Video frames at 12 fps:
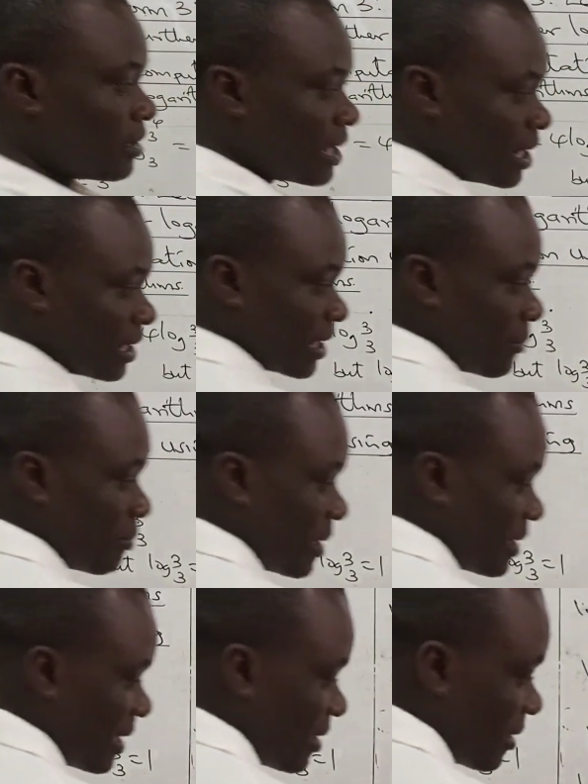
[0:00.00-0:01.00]
The
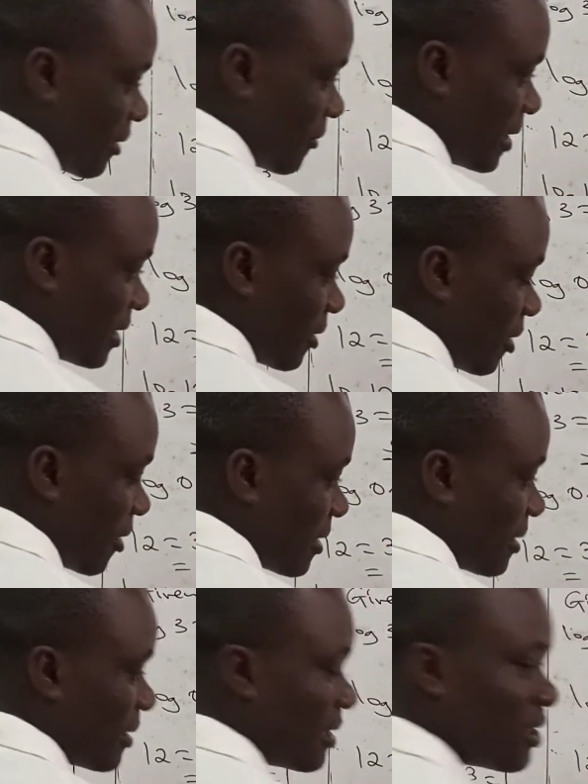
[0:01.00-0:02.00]
basis of these
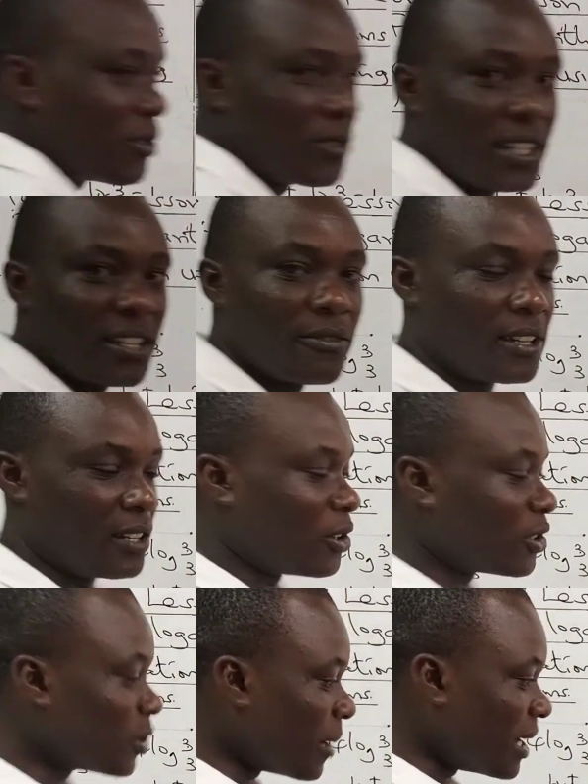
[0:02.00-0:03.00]
logs is not given.
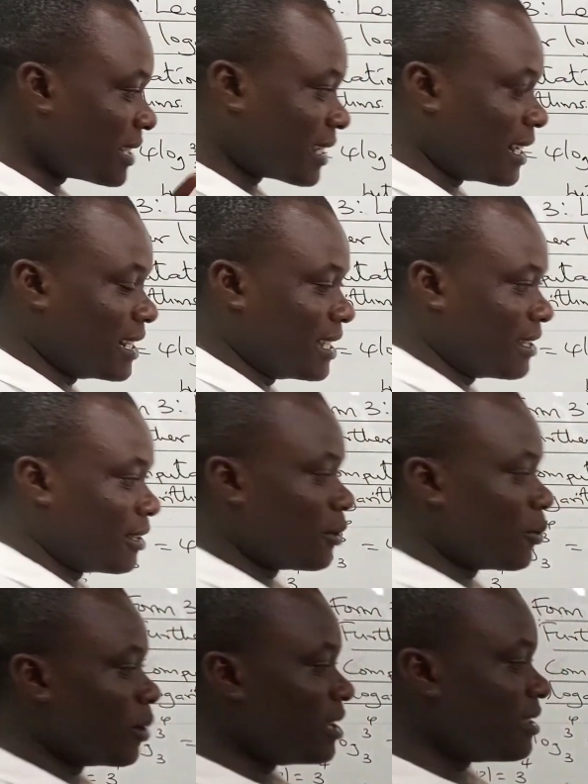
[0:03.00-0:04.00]
Automatically,
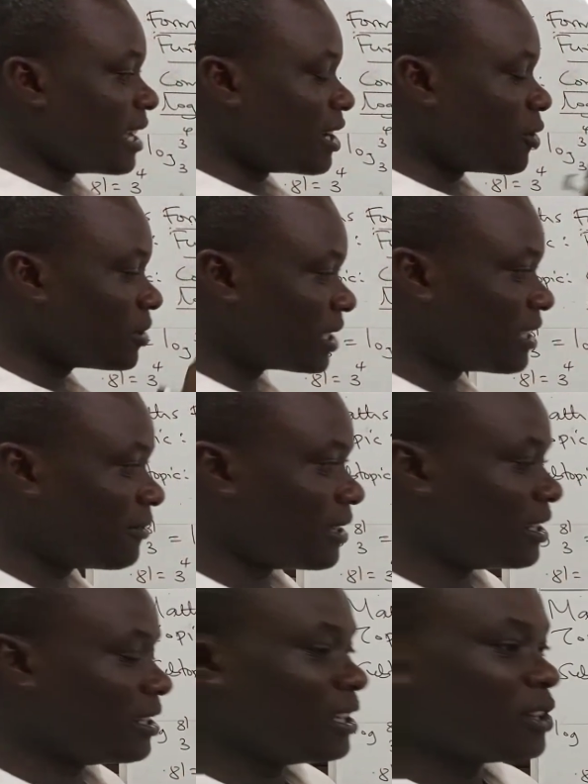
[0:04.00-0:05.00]
when they are not
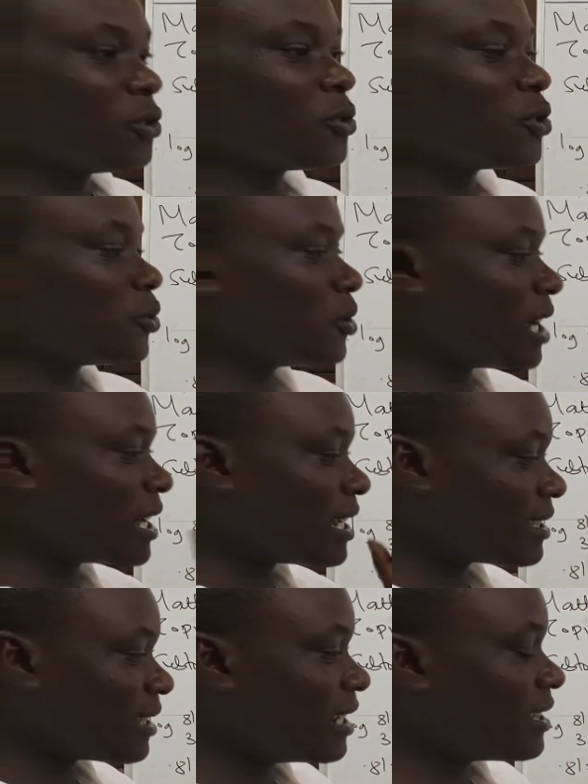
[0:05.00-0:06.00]
given, you should
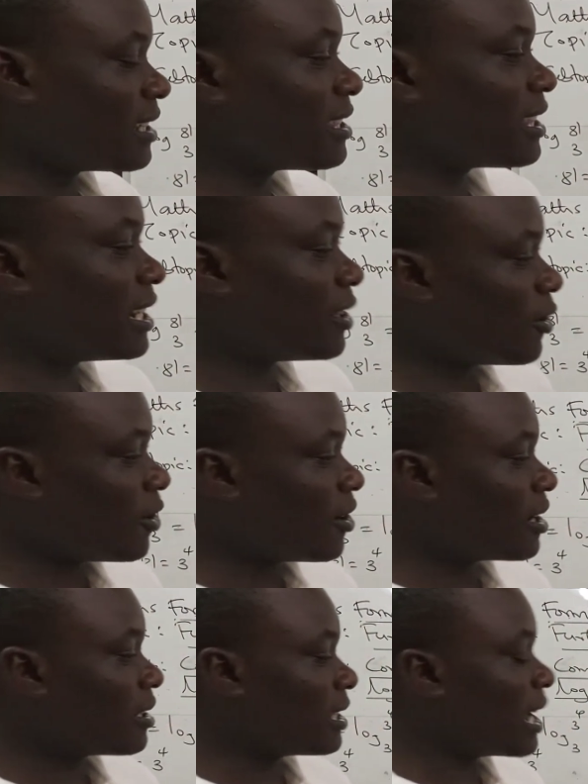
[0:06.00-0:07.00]
understand that the
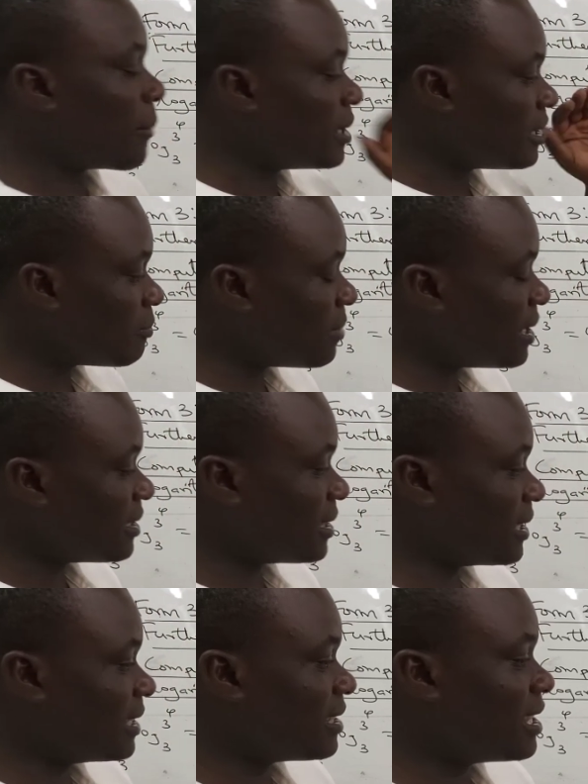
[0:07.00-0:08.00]
base
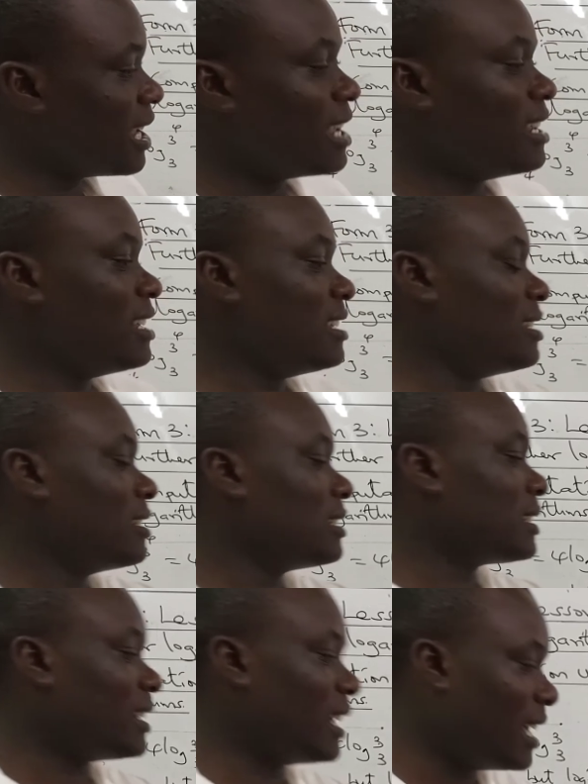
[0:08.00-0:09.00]
that is there is
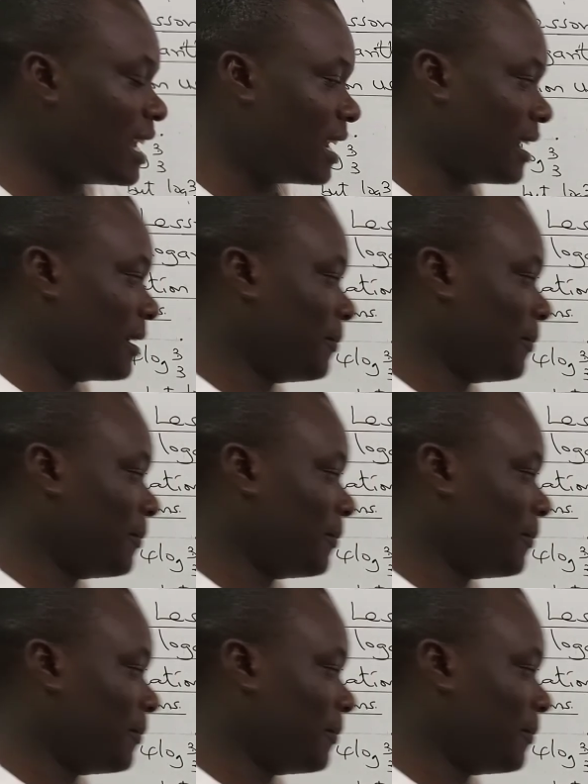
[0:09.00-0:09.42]
10.